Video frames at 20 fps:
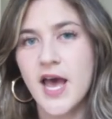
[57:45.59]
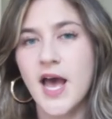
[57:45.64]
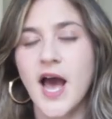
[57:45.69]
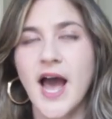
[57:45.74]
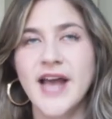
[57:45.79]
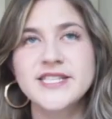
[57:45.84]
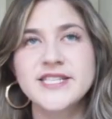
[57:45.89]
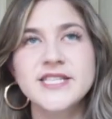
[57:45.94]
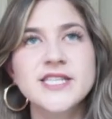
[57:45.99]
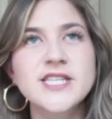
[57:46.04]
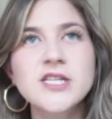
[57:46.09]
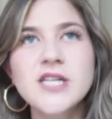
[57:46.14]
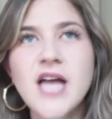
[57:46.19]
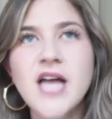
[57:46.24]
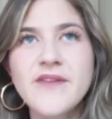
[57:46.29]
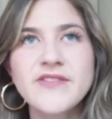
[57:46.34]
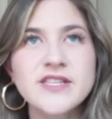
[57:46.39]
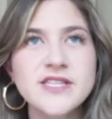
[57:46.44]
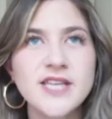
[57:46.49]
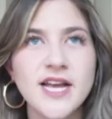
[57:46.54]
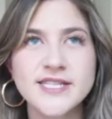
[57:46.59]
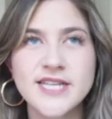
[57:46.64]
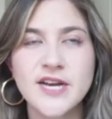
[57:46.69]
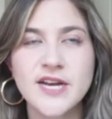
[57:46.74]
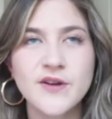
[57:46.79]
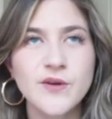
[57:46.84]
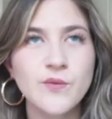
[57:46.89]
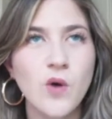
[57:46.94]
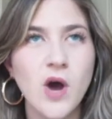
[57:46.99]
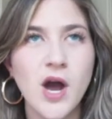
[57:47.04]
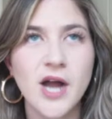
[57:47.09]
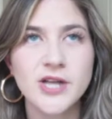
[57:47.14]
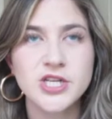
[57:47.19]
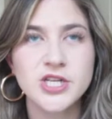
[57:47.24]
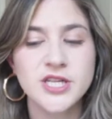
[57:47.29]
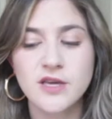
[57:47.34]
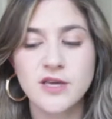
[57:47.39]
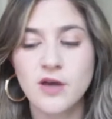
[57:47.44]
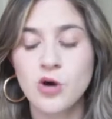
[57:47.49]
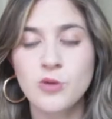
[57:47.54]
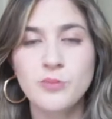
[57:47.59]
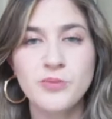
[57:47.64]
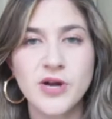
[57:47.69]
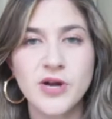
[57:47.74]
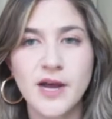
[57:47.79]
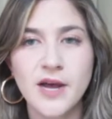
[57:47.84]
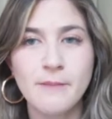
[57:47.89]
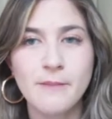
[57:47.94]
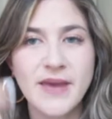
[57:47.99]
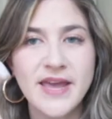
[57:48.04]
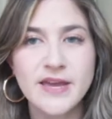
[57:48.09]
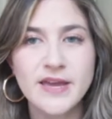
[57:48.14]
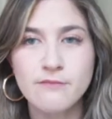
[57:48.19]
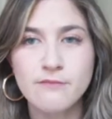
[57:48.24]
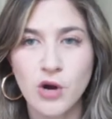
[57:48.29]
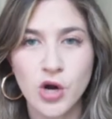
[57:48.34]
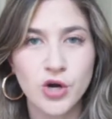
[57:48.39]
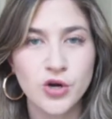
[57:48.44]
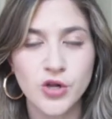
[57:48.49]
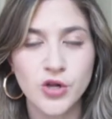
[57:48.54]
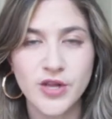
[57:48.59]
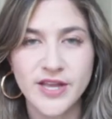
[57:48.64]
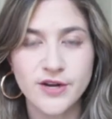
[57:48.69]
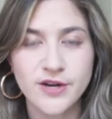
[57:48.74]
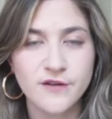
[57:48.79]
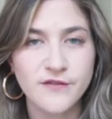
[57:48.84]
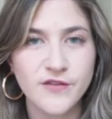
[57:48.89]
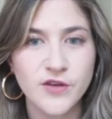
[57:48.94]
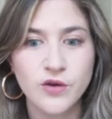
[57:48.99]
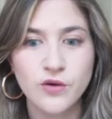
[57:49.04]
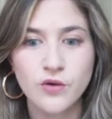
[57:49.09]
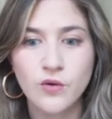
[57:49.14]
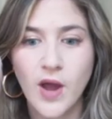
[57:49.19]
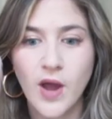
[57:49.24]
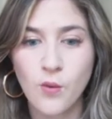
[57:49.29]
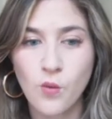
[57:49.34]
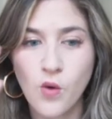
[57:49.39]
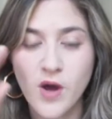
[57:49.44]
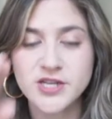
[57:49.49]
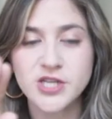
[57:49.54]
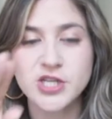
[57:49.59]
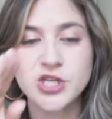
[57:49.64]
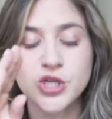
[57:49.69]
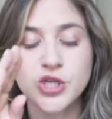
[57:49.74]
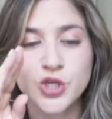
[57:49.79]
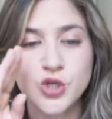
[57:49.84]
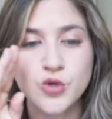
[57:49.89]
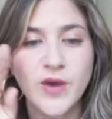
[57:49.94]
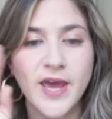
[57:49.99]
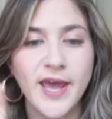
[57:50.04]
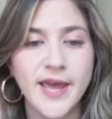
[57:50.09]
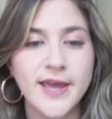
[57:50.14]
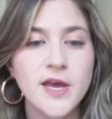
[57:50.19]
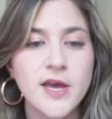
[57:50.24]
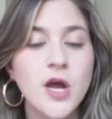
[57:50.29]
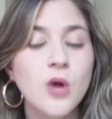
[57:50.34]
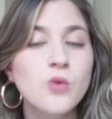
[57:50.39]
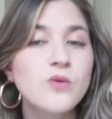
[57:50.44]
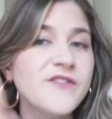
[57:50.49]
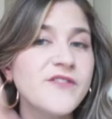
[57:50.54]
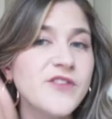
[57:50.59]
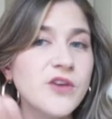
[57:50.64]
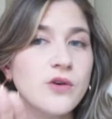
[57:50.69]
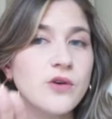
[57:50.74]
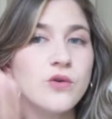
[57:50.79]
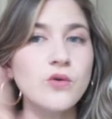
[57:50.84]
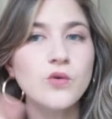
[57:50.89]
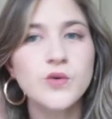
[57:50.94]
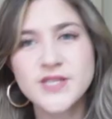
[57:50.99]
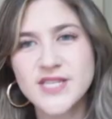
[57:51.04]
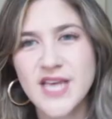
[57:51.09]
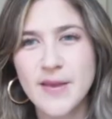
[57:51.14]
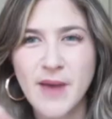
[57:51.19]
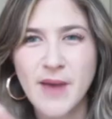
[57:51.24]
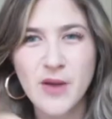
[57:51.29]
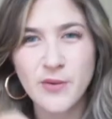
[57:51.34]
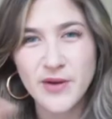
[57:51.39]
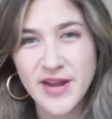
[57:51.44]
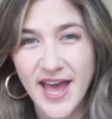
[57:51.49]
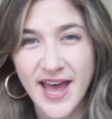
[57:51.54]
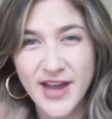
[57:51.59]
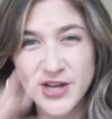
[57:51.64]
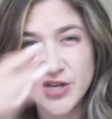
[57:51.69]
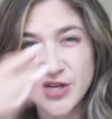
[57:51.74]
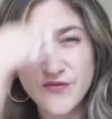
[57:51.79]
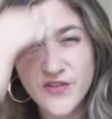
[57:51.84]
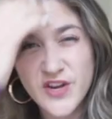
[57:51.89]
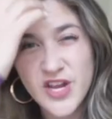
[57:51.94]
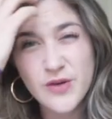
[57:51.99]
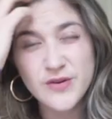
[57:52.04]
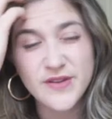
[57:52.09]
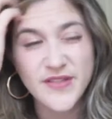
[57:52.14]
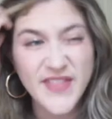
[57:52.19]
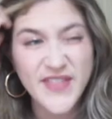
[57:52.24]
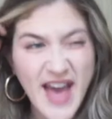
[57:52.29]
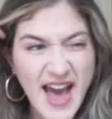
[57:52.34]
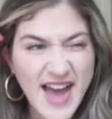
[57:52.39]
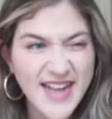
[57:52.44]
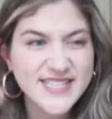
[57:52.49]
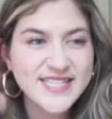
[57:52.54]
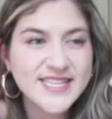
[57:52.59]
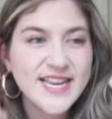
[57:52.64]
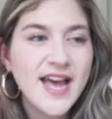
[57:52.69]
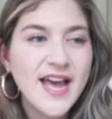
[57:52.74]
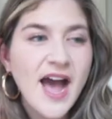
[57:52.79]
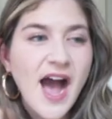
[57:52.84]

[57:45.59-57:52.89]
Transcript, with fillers: I still haven't sat down and watched the Oprah Meghan Markle interview. I want to do a review semi-reaction video to that.